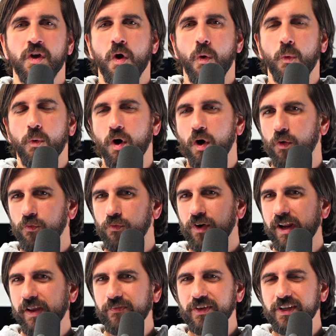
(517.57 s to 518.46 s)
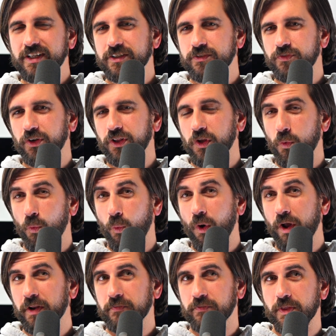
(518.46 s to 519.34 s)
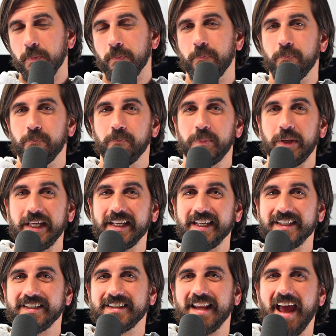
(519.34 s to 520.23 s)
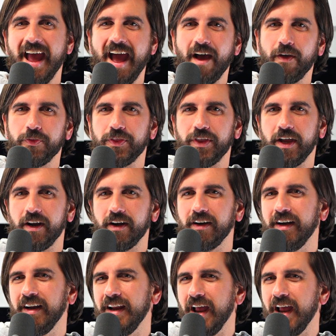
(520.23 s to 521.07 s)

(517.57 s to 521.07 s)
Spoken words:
while Raven is really one of the biggest out there.